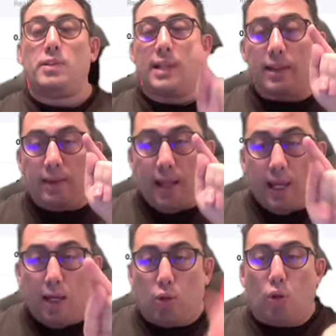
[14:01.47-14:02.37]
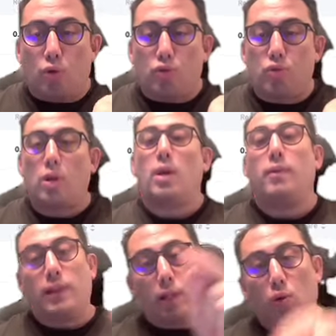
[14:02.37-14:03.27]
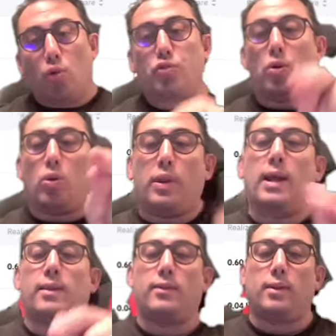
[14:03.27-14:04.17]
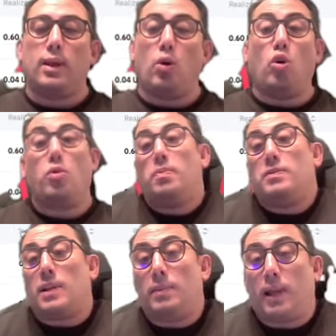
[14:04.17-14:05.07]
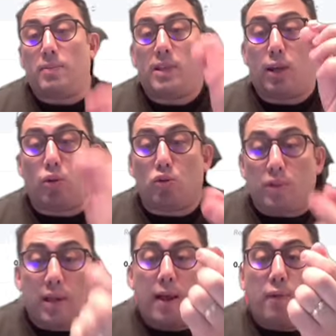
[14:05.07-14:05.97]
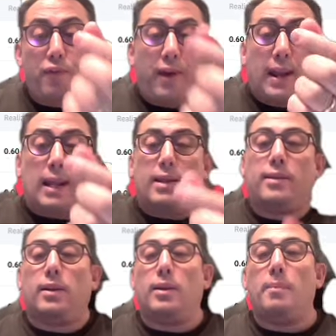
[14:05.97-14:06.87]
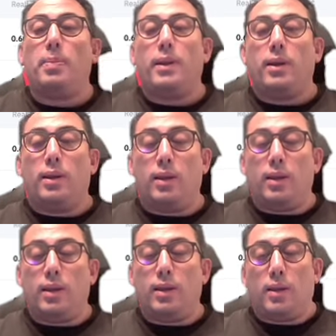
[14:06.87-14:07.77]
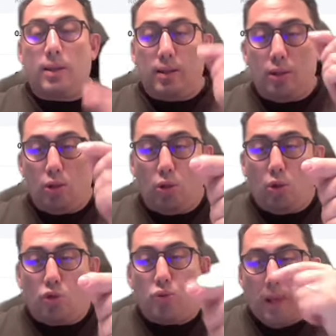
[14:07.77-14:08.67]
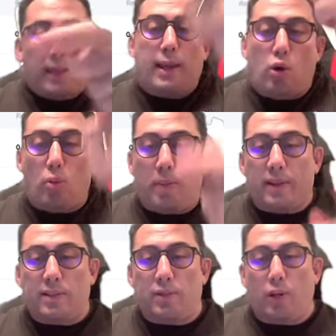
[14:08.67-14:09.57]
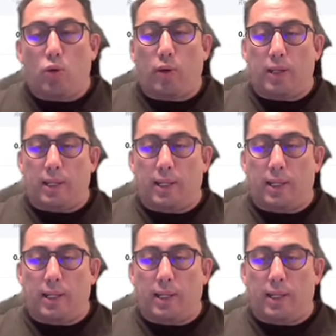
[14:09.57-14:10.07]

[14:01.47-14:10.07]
Let they close with the laws or not. Or sometimes they close the very little uh, loss and they compensate very quickly.